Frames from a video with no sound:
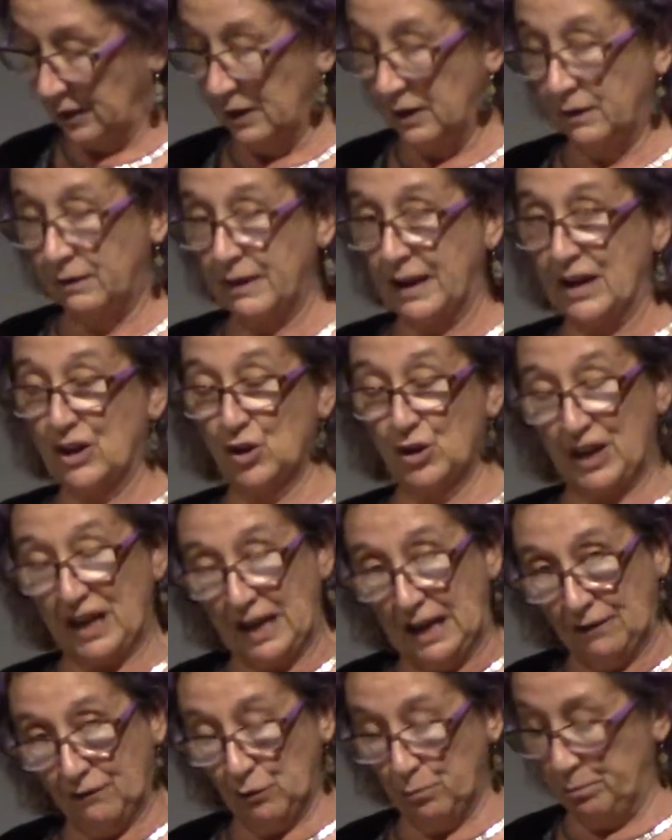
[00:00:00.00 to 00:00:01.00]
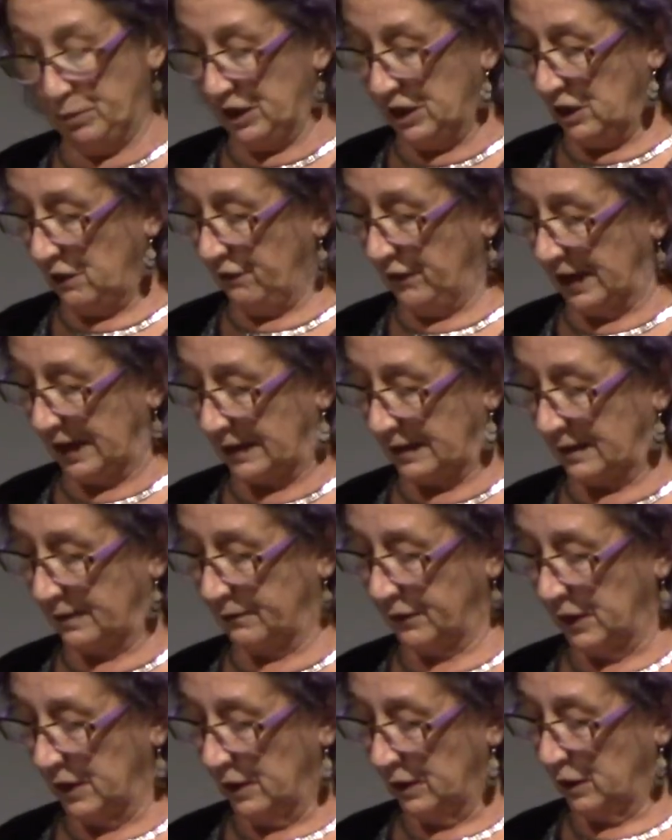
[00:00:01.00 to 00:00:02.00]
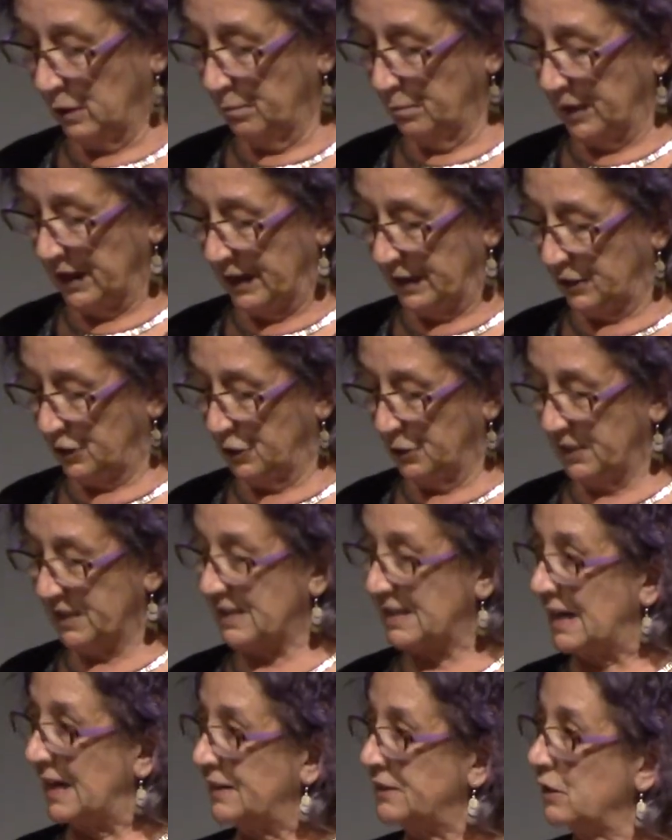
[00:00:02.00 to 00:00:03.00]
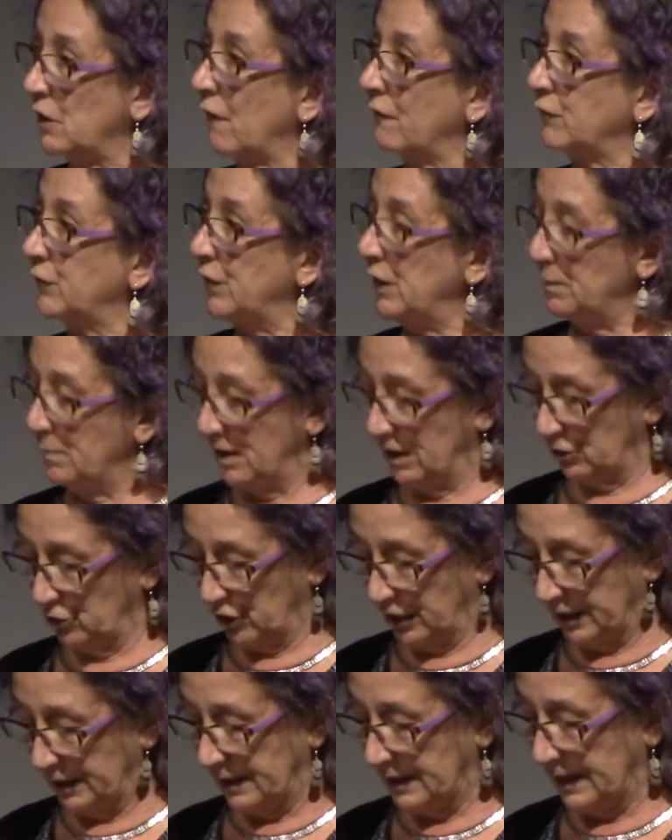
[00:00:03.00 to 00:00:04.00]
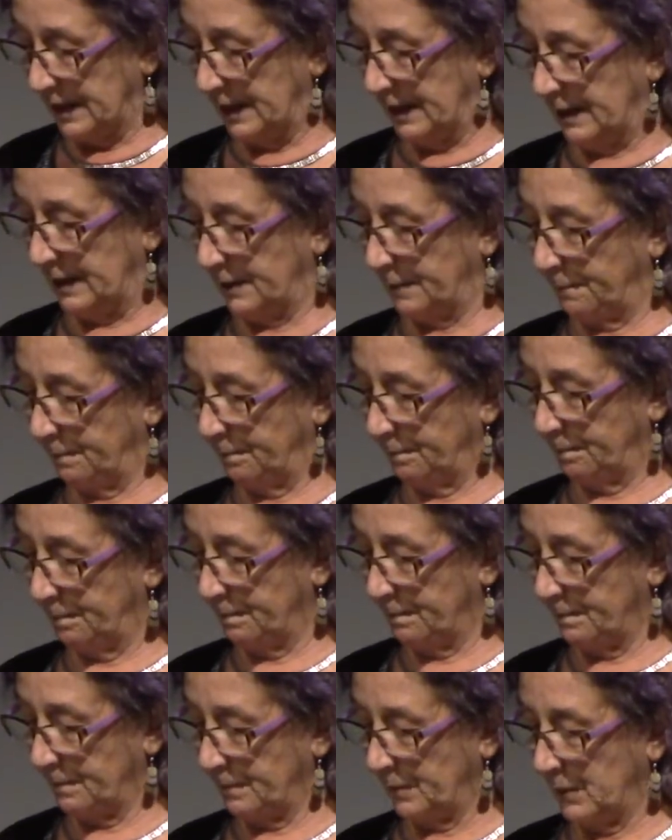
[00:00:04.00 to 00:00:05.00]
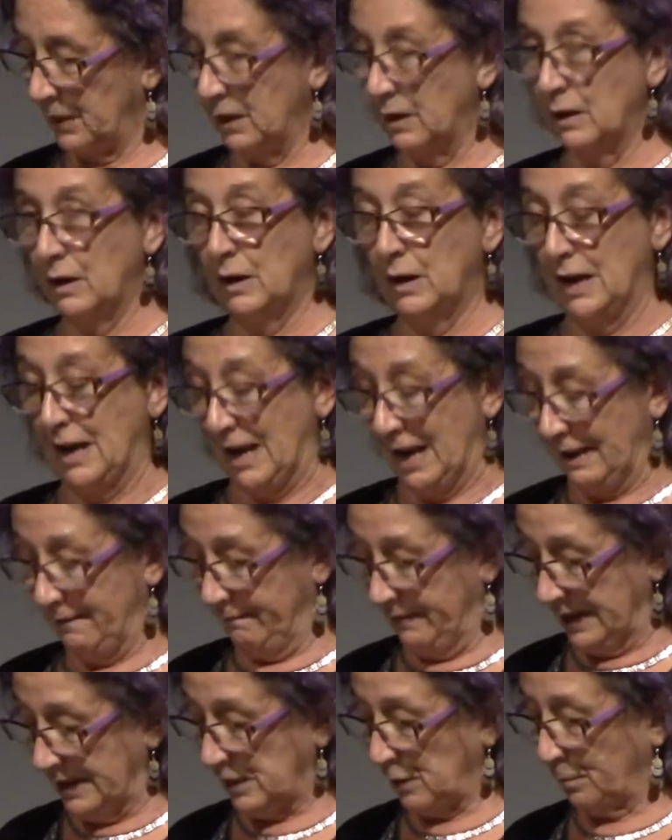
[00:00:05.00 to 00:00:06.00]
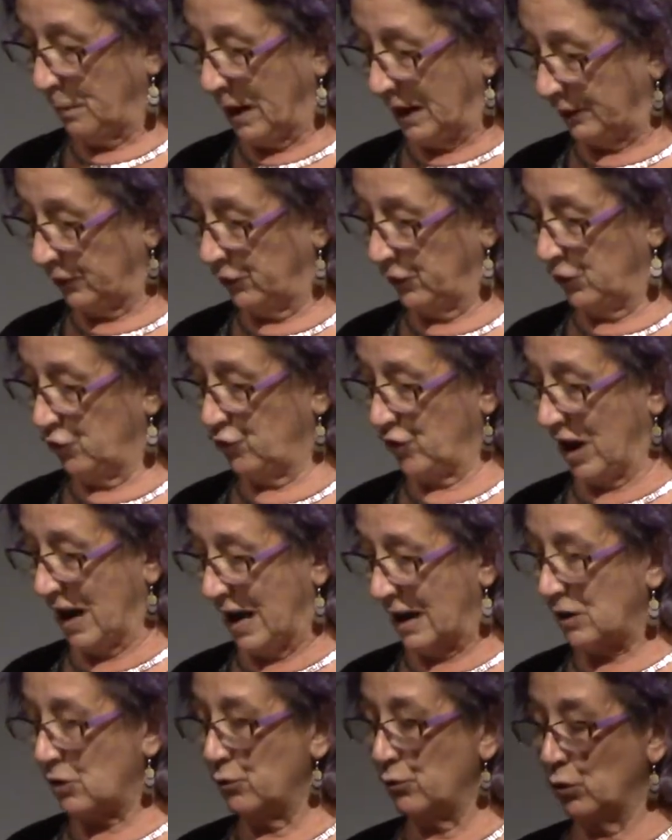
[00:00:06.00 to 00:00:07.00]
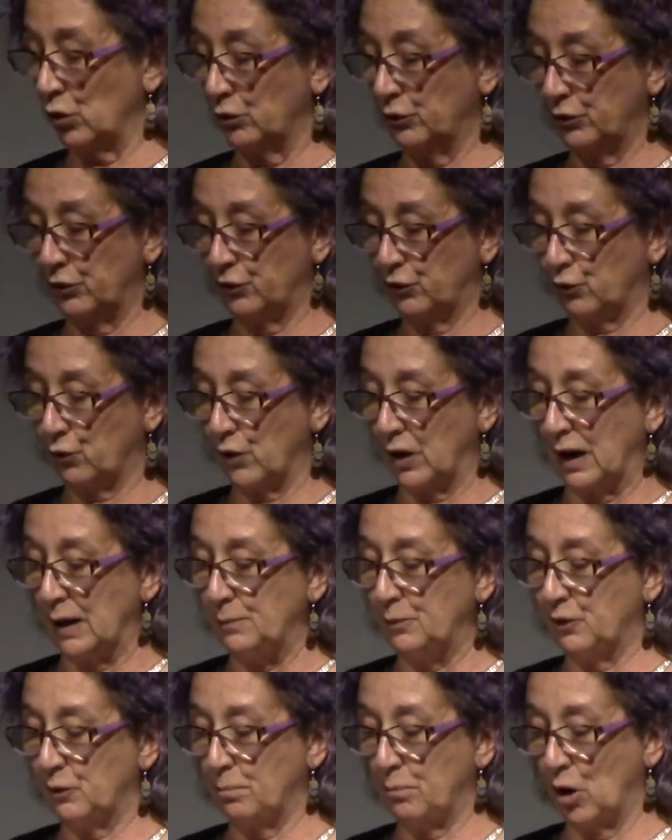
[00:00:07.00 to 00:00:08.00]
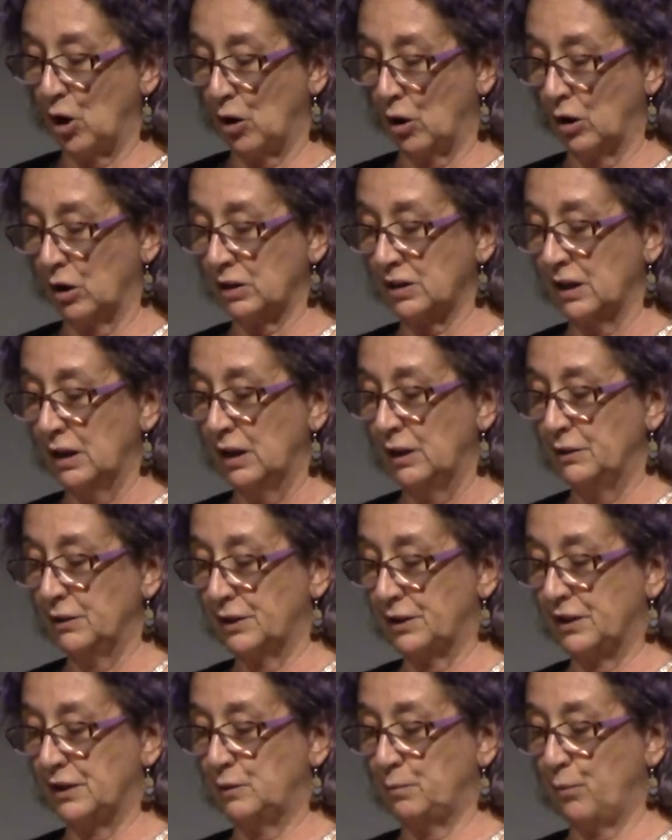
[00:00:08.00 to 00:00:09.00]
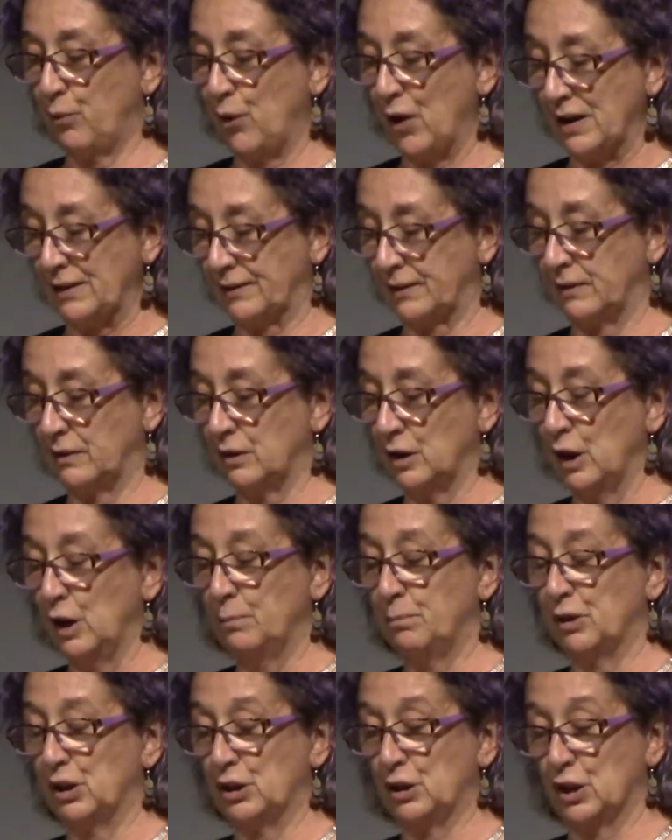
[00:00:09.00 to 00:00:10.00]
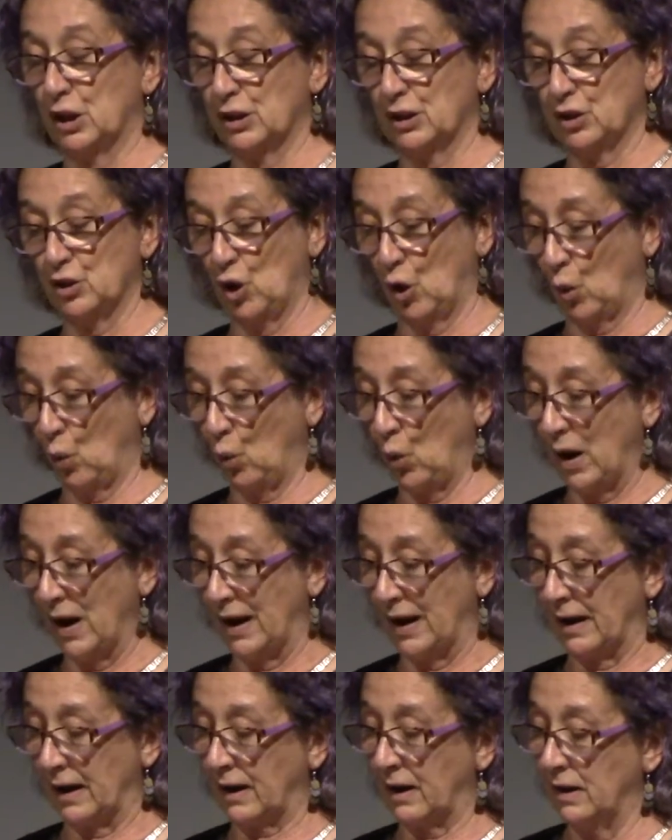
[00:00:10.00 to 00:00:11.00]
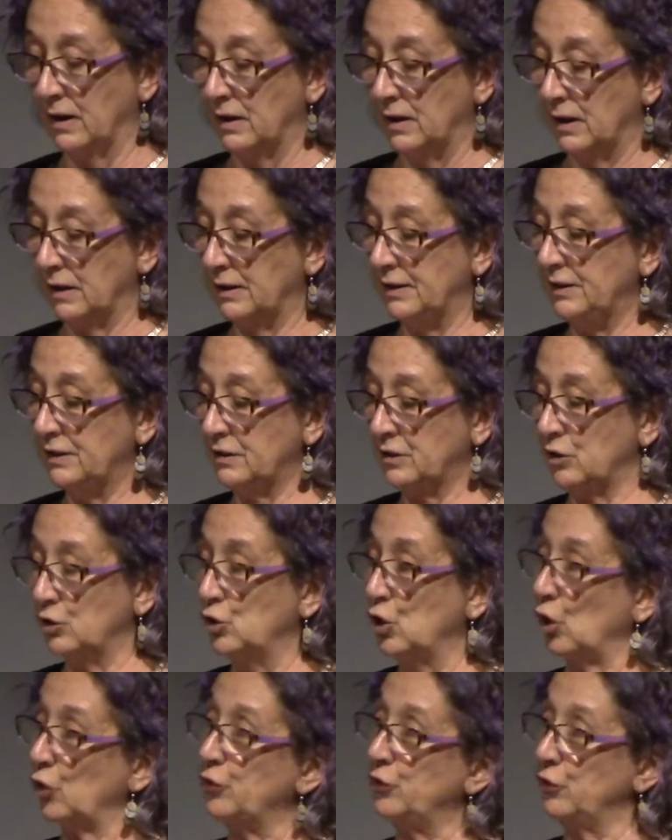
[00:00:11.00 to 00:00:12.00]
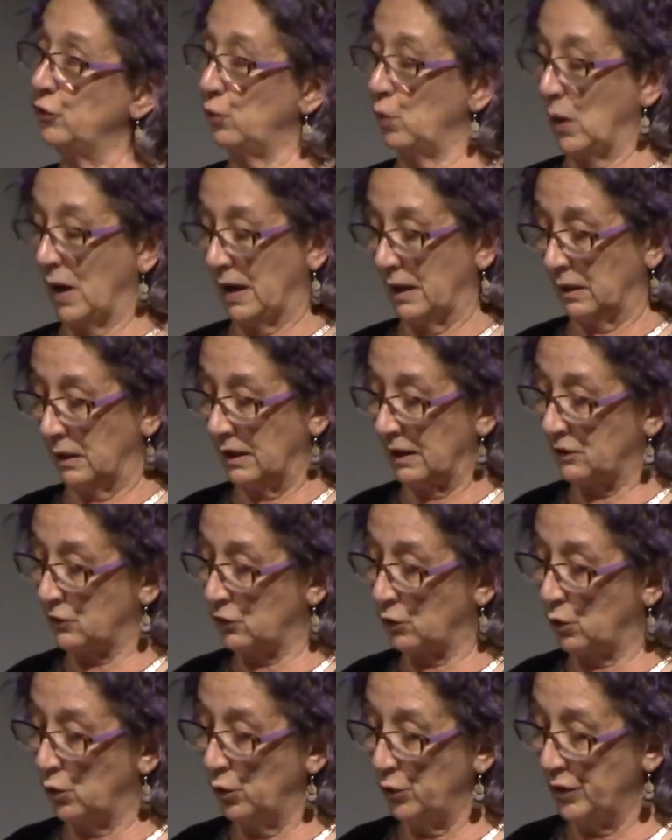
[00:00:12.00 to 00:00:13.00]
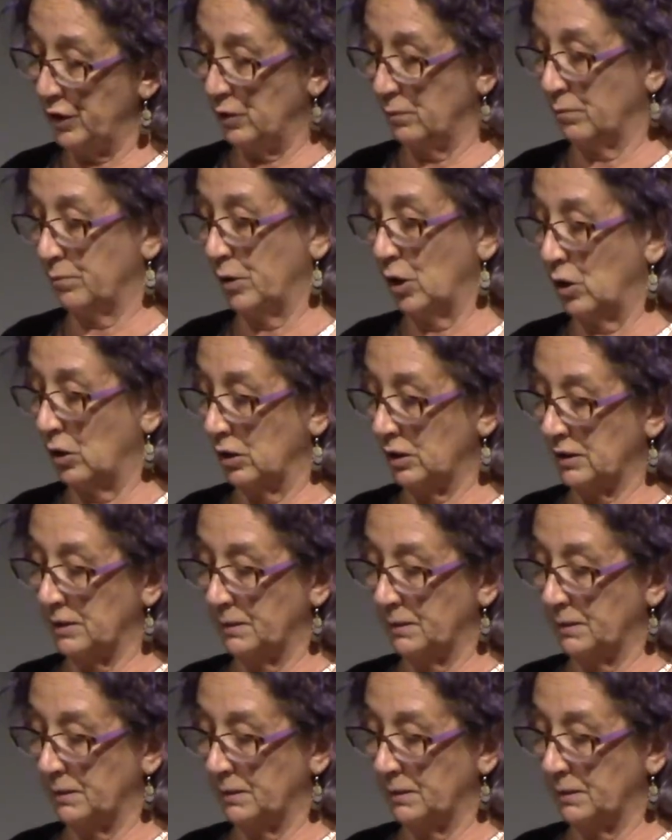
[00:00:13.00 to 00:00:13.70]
They could even be defective compared to a set of female genitalia. In this passage, acheron describes a part that is present but does not wear, at least not as well as the kurion part.